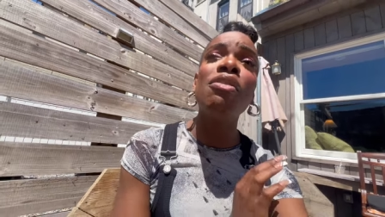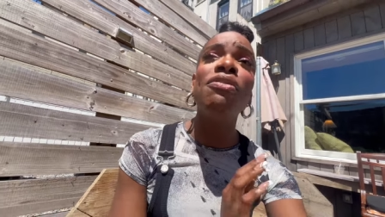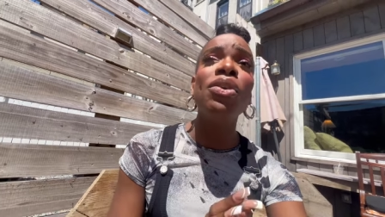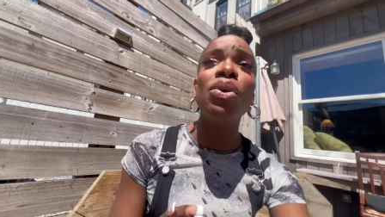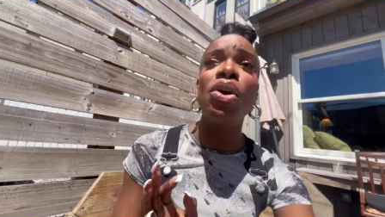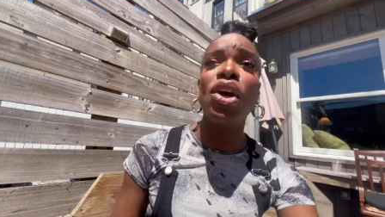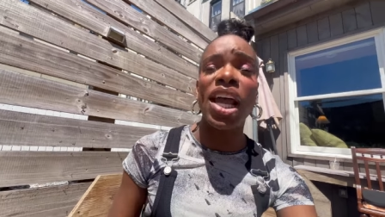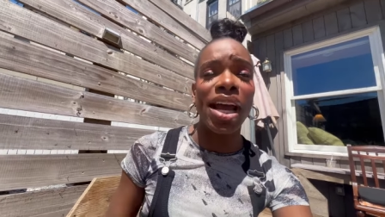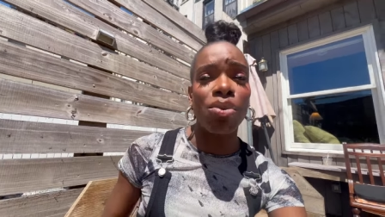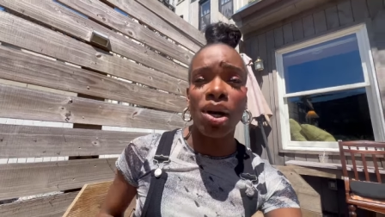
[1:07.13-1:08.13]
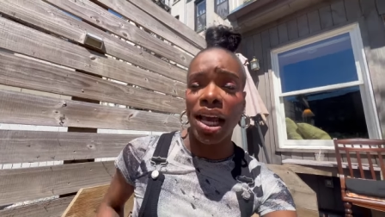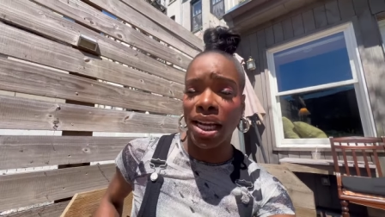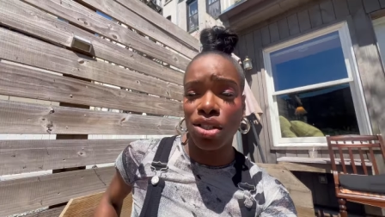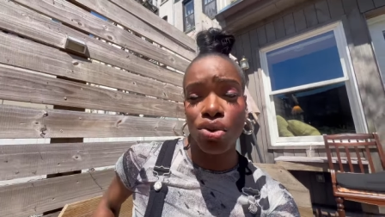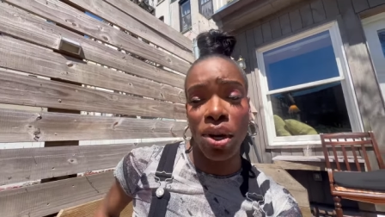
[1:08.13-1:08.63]
full on act one,
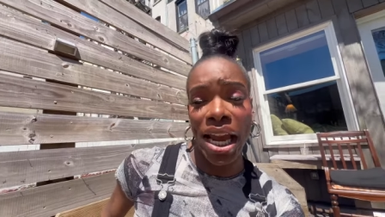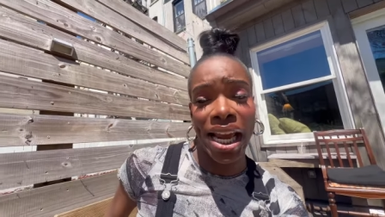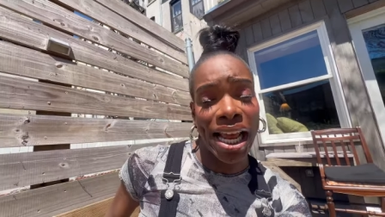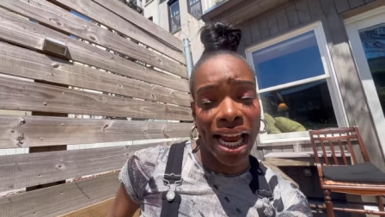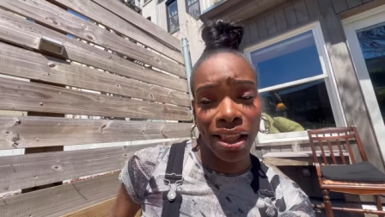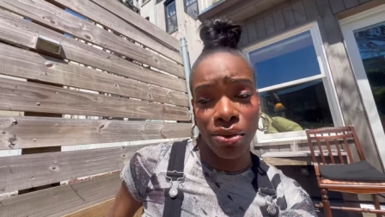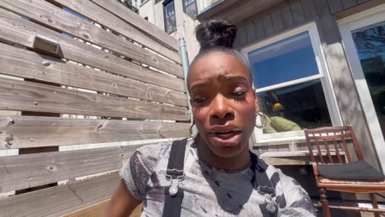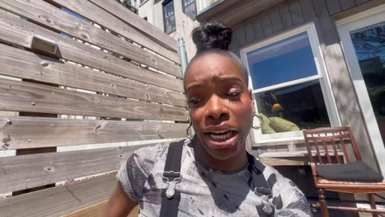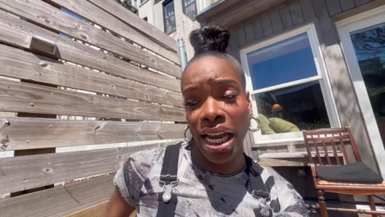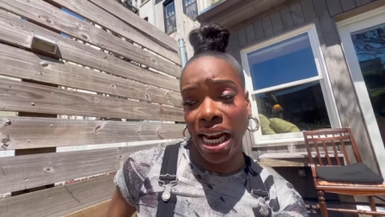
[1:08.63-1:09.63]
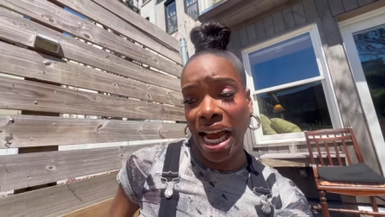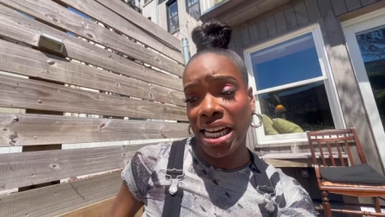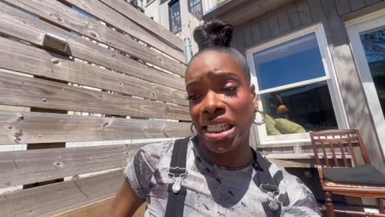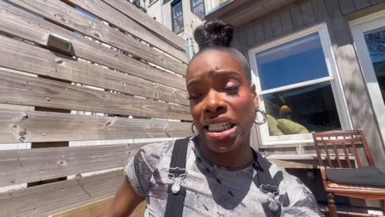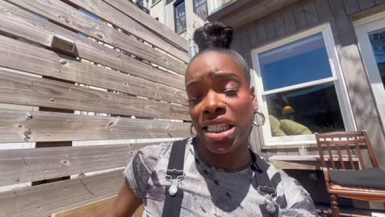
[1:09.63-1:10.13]
act two, and act three. And I
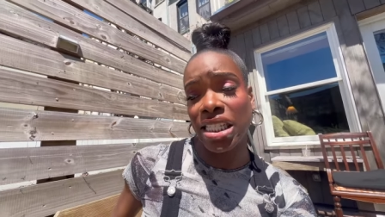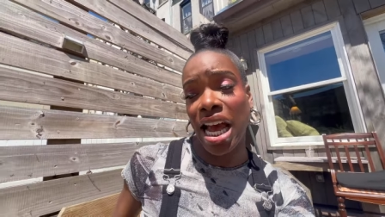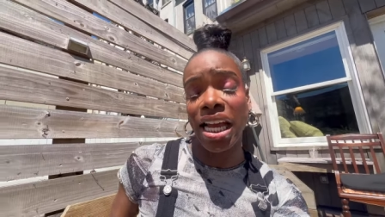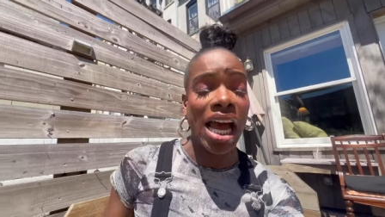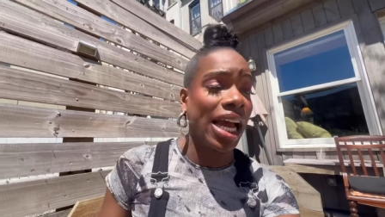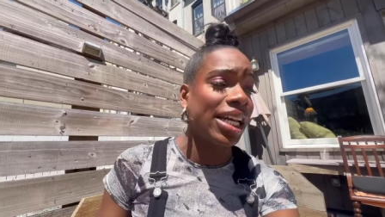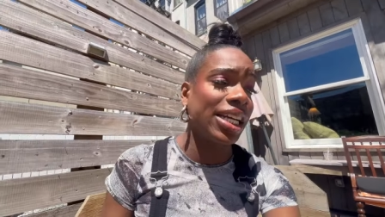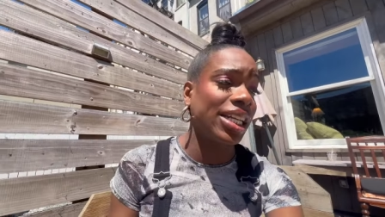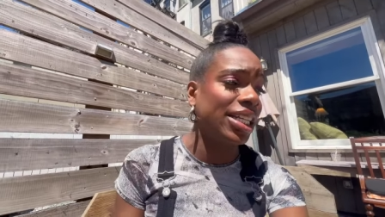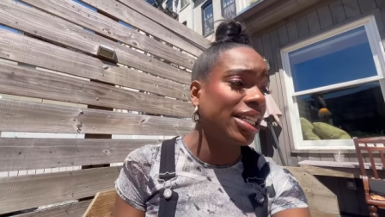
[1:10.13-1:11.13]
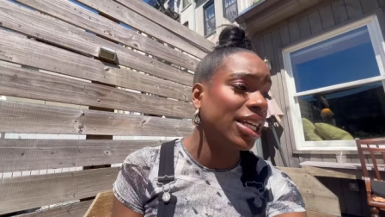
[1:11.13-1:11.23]
just, I couldn't